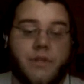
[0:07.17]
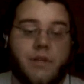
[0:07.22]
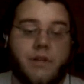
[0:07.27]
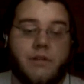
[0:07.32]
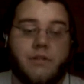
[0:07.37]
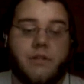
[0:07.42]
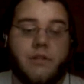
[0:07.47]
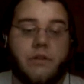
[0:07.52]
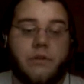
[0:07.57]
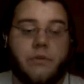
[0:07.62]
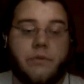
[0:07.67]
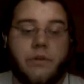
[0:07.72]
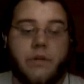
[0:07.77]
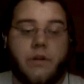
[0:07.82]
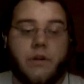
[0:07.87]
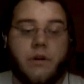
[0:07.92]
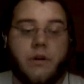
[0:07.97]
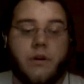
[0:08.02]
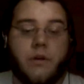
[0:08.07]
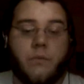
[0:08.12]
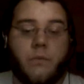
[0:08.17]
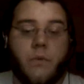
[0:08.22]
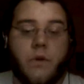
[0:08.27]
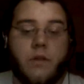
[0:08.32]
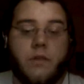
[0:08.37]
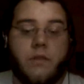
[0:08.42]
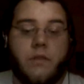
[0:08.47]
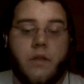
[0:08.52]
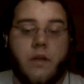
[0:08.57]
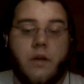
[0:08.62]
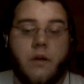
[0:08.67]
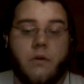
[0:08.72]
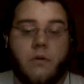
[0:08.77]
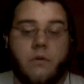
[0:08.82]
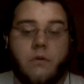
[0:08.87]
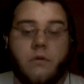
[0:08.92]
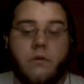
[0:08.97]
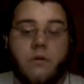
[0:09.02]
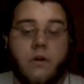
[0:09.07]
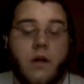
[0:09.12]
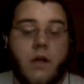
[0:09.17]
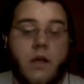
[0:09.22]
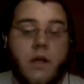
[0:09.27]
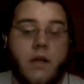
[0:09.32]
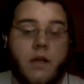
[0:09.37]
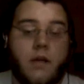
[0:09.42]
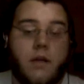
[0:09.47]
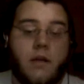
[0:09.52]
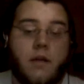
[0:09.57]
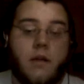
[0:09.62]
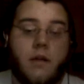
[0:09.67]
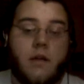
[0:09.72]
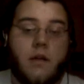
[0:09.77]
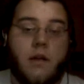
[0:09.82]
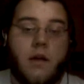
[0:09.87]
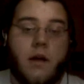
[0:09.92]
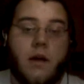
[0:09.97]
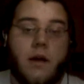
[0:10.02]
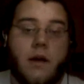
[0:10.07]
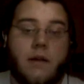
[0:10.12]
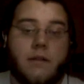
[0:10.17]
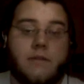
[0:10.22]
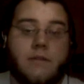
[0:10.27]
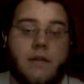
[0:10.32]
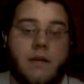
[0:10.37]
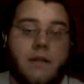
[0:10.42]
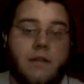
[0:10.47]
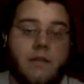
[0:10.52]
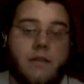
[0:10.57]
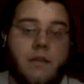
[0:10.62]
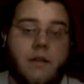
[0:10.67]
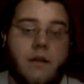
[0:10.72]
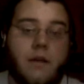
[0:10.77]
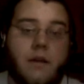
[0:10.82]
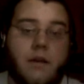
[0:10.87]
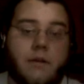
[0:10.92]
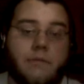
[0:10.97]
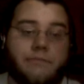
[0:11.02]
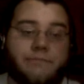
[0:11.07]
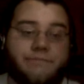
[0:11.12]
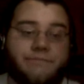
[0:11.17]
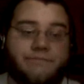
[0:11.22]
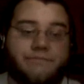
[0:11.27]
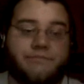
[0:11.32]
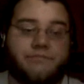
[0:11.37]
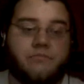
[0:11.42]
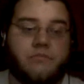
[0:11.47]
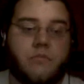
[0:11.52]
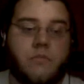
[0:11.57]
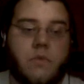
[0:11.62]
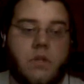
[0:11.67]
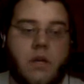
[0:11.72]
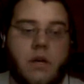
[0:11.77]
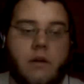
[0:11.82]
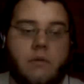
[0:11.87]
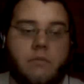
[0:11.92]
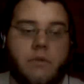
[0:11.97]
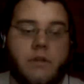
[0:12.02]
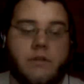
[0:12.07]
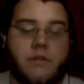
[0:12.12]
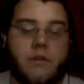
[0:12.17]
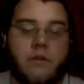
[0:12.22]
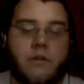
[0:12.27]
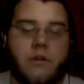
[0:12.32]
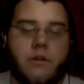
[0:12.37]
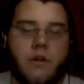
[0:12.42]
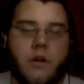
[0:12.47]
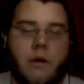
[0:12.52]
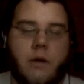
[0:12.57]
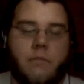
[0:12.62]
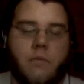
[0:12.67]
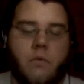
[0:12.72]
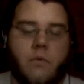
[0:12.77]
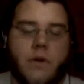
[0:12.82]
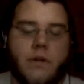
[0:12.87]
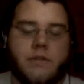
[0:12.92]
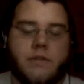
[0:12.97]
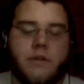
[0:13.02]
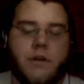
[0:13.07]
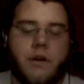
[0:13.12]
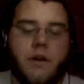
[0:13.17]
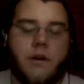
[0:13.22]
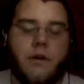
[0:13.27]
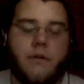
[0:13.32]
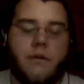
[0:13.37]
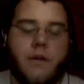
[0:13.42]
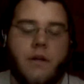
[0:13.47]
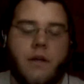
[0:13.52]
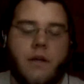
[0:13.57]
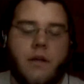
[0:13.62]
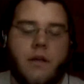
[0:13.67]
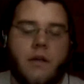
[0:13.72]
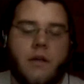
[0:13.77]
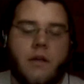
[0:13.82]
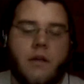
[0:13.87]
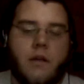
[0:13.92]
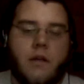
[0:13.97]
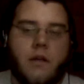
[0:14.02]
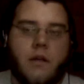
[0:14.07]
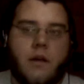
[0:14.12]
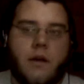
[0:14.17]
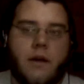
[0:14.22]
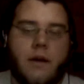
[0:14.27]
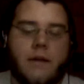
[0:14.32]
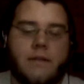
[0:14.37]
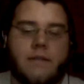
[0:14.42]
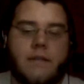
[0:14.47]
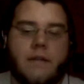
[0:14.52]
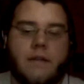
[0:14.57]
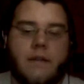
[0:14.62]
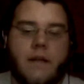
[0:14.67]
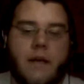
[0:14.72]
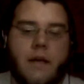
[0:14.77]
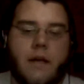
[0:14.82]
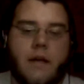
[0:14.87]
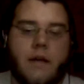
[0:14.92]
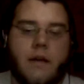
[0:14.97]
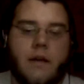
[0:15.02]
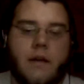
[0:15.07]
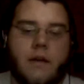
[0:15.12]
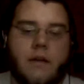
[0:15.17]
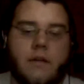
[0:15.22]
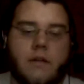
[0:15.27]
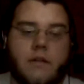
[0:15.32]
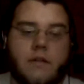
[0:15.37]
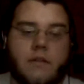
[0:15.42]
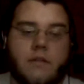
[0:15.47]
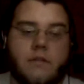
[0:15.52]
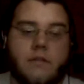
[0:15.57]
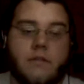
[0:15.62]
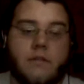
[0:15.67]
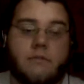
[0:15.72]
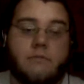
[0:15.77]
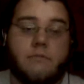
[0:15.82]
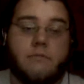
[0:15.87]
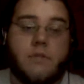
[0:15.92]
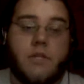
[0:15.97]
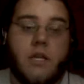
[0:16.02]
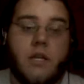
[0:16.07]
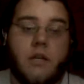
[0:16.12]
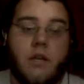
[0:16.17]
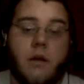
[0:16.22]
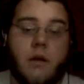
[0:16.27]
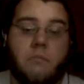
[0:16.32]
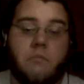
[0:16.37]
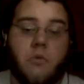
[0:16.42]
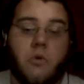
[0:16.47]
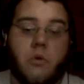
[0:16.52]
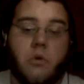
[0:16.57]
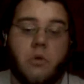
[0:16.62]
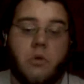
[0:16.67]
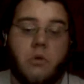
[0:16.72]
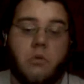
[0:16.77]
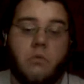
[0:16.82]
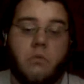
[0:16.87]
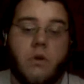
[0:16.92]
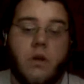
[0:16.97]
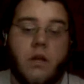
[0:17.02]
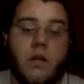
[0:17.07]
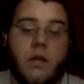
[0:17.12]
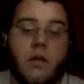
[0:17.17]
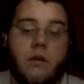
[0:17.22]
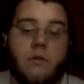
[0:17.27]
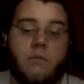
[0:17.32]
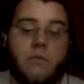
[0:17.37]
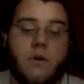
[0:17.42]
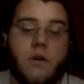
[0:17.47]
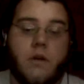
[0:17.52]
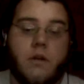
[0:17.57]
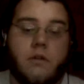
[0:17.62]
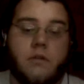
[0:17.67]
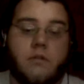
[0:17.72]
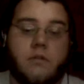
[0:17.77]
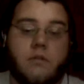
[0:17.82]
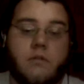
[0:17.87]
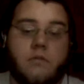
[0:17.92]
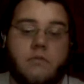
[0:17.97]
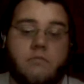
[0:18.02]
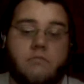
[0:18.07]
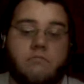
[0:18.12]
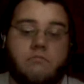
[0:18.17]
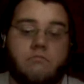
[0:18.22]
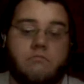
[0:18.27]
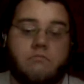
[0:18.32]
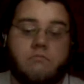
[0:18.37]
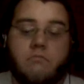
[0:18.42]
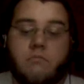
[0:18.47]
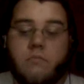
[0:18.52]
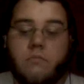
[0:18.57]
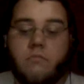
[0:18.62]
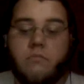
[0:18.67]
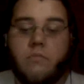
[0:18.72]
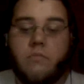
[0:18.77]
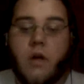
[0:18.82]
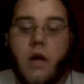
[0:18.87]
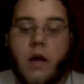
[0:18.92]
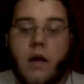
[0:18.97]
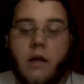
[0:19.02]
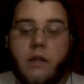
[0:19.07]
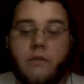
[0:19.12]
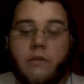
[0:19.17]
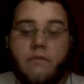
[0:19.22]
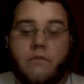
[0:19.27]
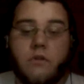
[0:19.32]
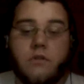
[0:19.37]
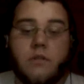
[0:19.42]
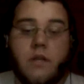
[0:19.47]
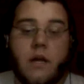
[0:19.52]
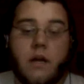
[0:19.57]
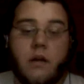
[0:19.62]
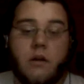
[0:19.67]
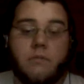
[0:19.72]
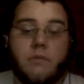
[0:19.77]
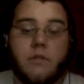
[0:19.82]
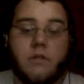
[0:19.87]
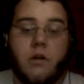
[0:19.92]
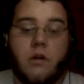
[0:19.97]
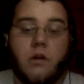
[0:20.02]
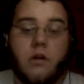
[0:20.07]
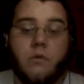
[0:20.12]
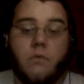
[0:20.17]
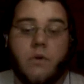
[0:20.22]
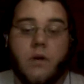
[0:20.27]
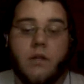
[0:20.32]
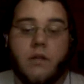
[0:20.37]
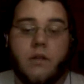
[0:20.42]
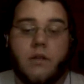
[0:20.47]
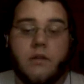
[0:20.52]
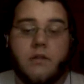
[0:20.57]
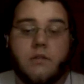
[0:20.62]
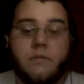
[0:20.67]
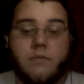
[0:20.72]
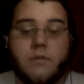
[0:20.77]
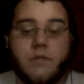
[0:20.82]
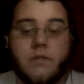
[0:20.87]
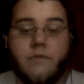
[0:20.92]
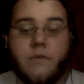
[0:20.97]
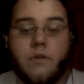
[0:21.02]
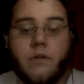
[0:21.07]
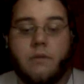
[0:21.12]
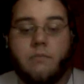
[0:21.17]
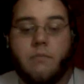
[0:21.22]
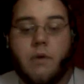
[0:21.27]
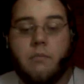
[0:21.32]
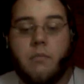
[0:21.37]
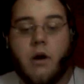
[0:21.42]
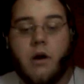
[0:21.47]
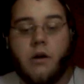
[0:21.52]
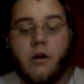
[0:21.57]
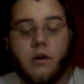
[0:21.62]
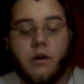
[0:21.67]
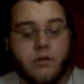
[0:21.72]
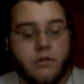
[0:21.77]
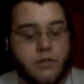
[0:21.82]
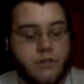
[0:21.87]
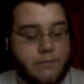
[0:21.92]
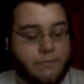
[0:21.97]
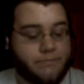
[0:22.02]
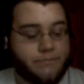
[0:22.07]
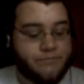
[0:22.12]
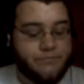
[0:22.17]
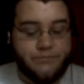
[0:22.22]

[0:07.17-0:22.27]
Continuing on with the whole 10 thing that we started a couple weeks ago. Today is 10 number 3, which the first deck I'll be starting with is specifically my Monarchs.